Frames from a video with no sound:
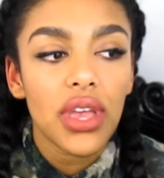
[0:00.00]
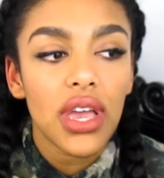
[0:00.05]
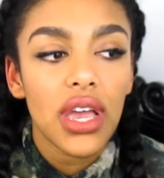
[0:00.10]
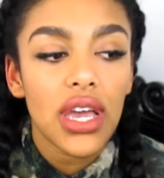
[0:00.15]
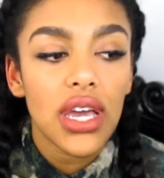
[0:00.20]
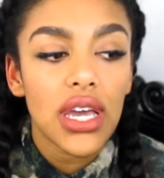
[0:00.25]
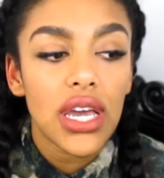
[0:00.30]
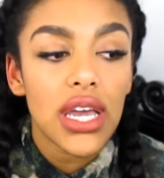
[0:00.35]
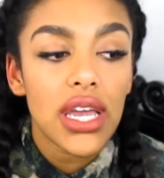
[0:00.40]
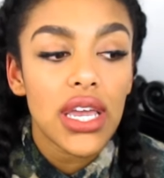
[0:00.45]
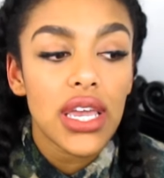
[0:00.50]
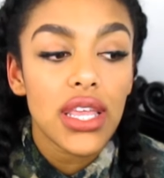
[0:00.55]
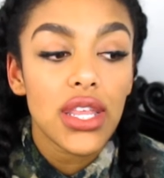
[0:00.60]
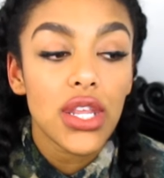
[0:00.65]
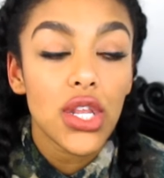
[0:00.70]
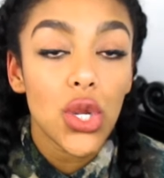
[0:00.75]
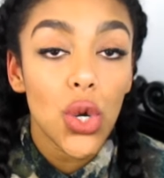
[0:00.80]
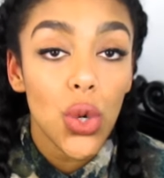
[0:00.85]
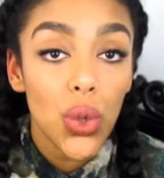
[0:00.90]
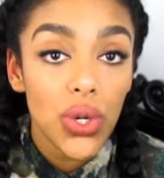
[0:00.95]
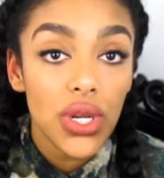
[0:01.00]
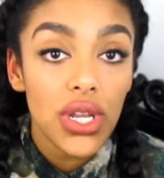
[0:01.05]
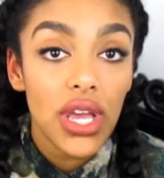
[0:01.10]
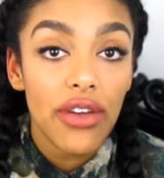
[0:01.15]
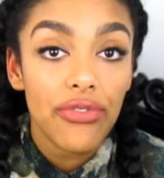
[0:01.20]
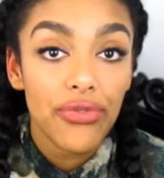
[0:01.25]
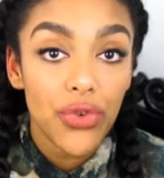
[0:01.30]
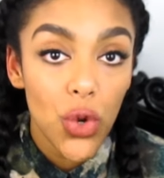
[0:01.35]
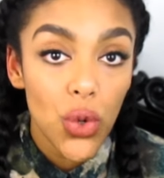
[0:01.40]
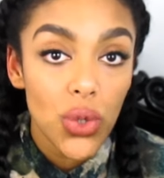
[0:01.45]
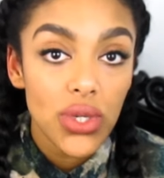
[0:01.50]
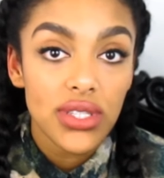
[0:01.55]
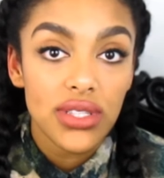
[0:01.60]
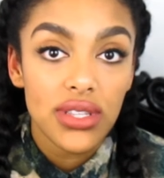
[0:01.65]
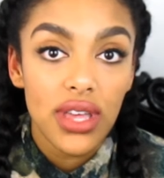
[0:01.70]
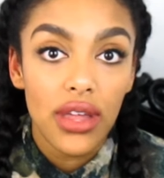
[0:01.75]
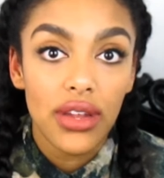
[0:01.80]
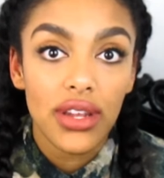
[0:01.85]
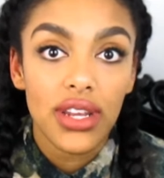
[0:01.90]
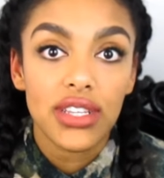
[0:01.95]
I know I've noticed
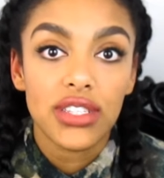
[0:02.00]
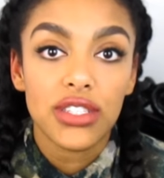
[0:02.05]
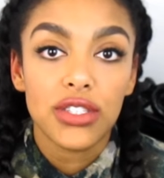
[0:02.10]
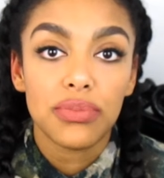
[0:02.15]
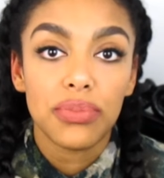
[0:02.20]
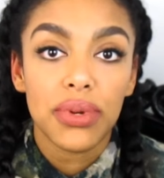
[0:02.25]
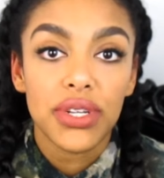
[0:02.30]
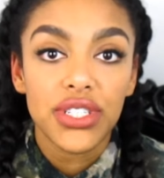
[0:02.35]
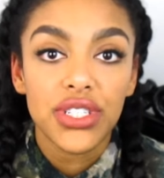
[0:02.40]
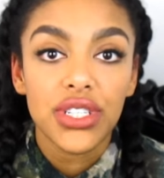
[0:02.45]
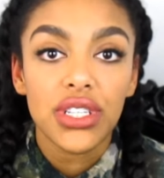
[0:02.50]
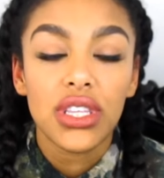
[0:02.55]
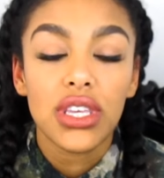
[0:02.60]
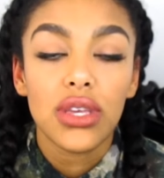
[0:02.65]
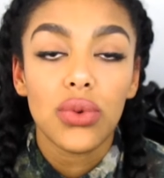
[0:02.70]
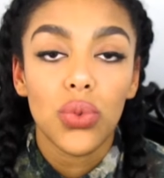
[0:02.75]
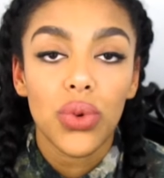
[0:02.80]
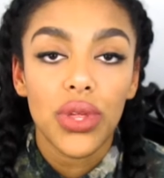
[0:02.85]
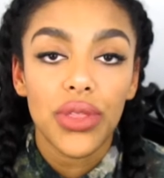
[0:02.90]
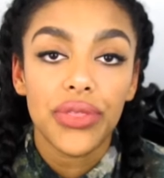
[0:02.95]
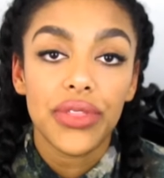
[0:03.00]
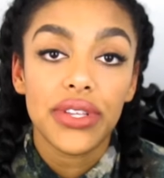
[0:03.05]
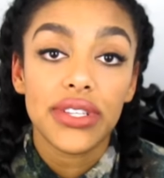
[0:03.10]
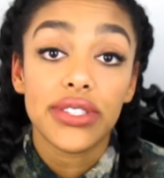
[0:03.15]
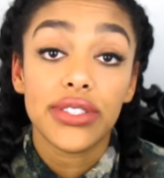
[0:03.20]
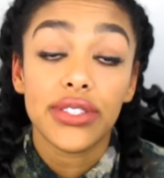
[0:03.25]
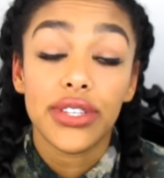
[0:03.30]
that especially with this